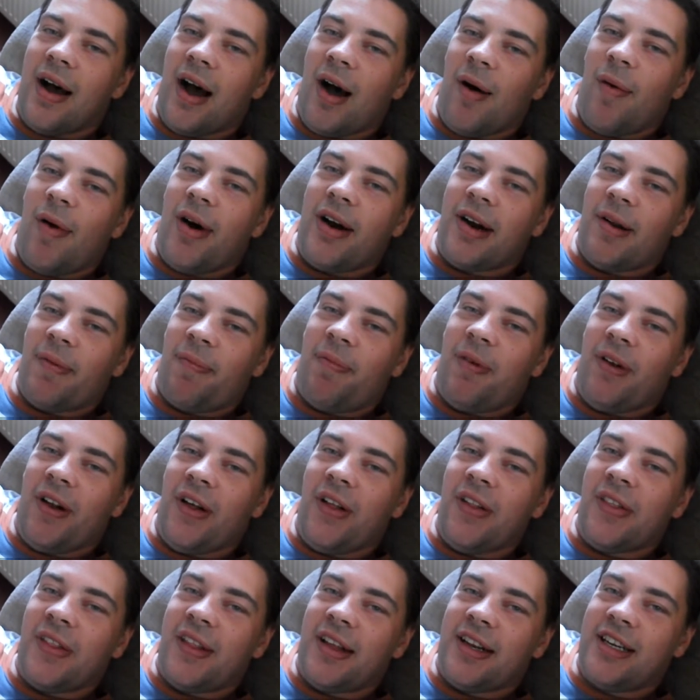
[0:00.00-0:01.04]
I wanted a
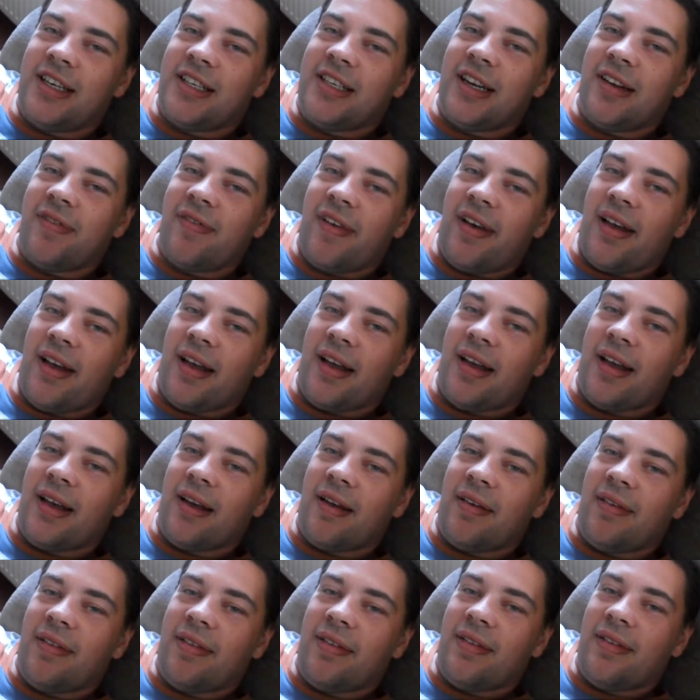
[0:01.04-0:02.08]
blonde this year, mate,
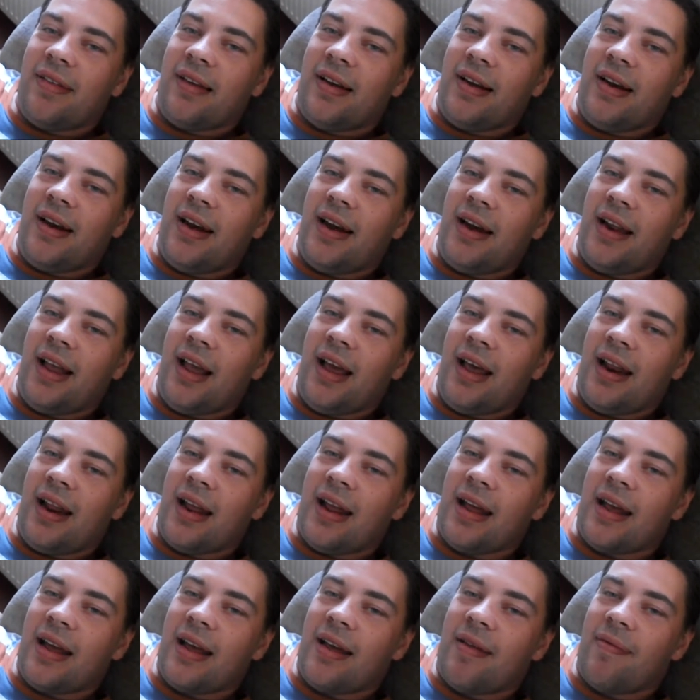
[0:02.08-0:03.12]
and I didn't get
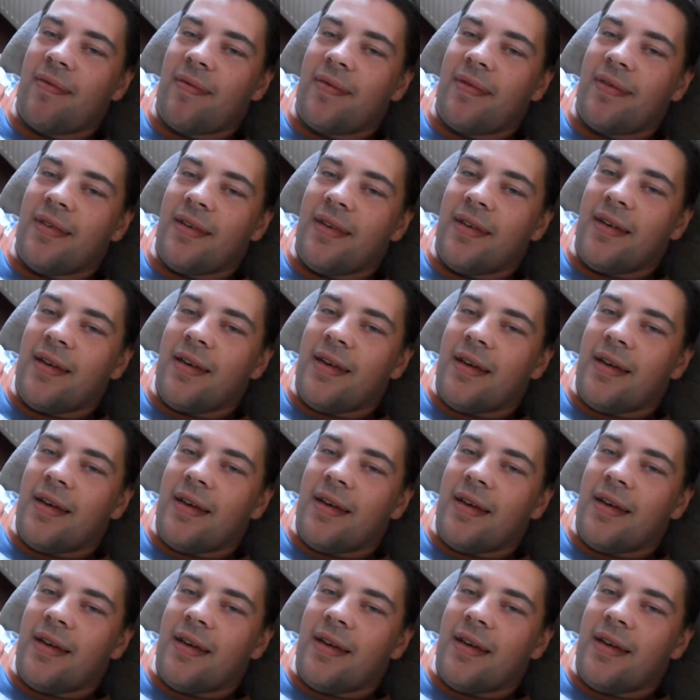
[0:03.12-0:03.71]
it.